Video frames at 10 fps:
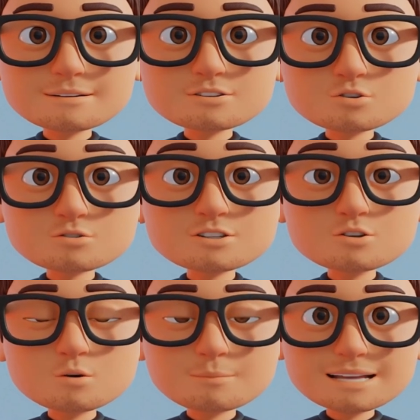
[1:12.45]
choose a
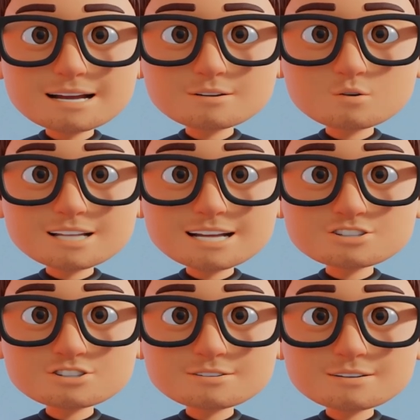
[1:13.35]
European
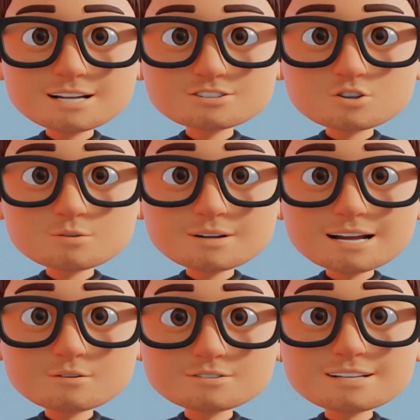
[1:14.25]
location like
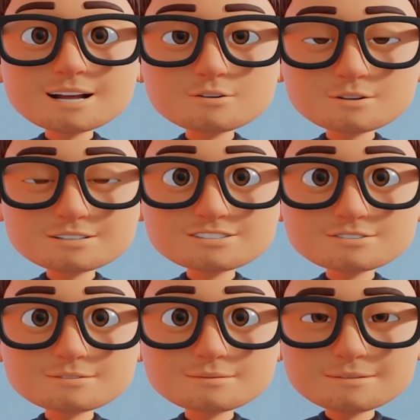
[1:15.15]
Germany or the Netherlands.
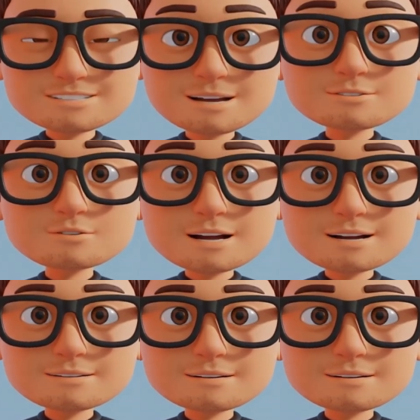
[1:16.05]
Step 3.